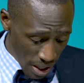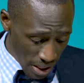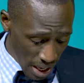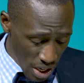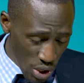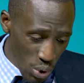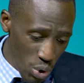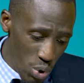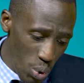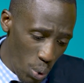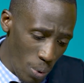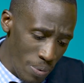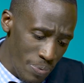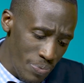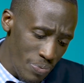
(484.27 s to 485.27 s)
than you do.
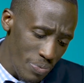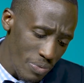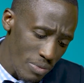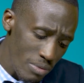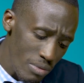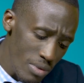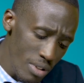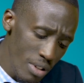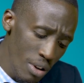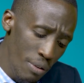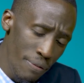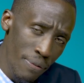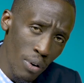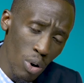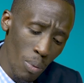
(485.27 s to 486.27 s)

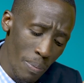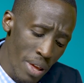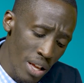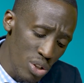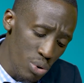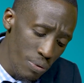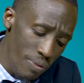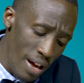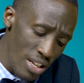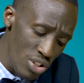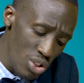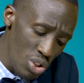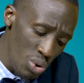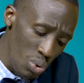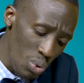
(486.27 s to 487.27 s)
Follow me to
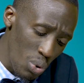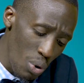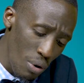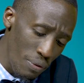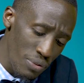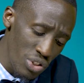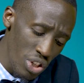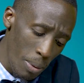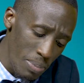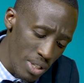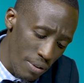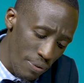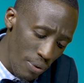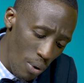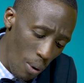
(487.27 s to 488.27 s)
verse 2 of
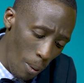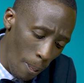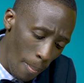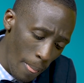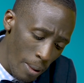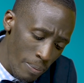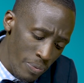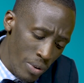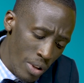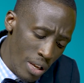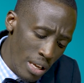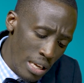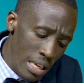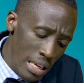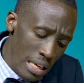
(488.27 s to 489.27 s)
chapter 4. -hmm.
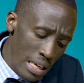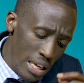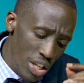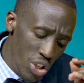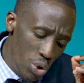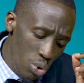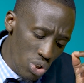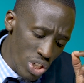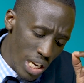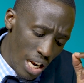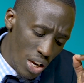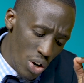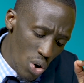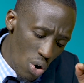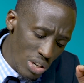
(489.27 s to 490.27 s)
You
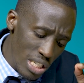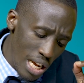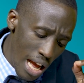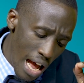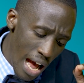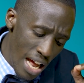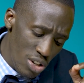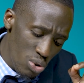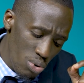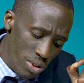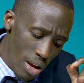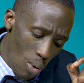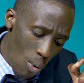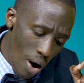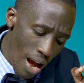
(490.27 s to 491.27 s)
shall not add to
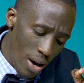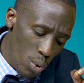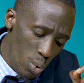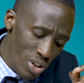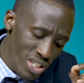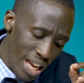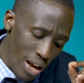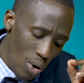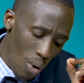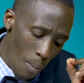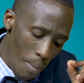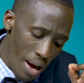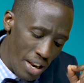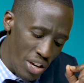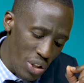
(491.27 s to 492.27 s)
the word which I
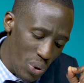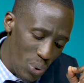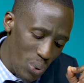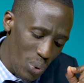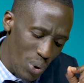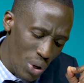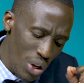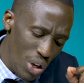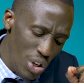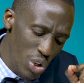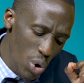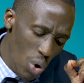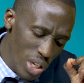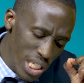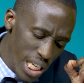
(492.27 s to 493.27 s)
command you,
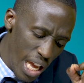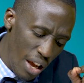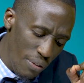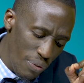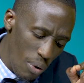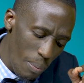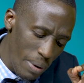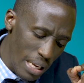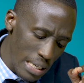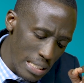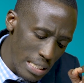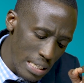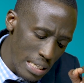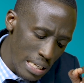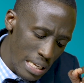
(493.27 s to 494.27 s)
nor take from
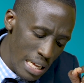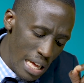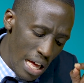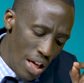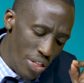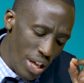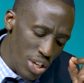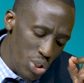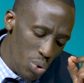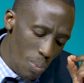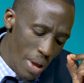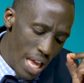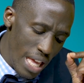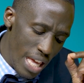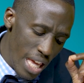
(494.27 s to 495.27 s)
it mm -hmm. that you
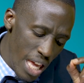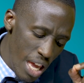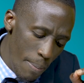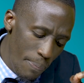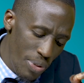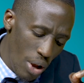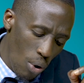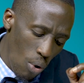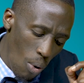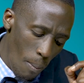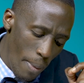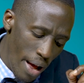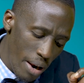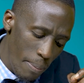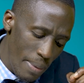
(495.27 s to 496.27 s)
may keep the
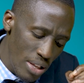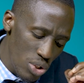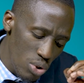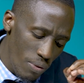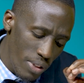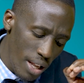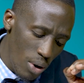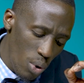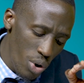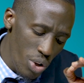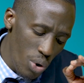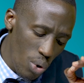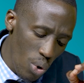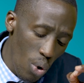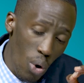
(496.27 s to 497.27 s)
commandments of the Lord
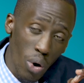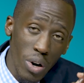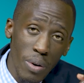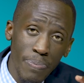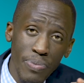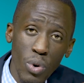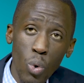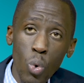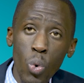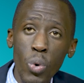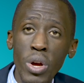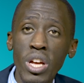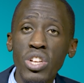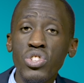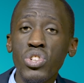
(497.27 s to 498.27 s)
your God, mm -hmm.
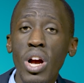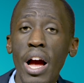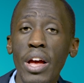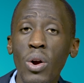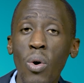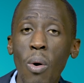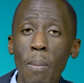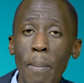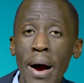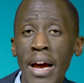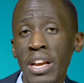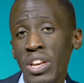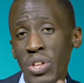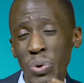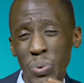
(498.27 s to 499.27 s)
which I
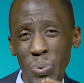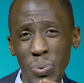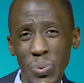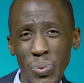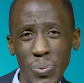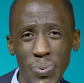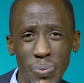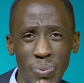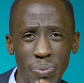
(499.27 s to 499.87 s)
command you. Mm -hmm.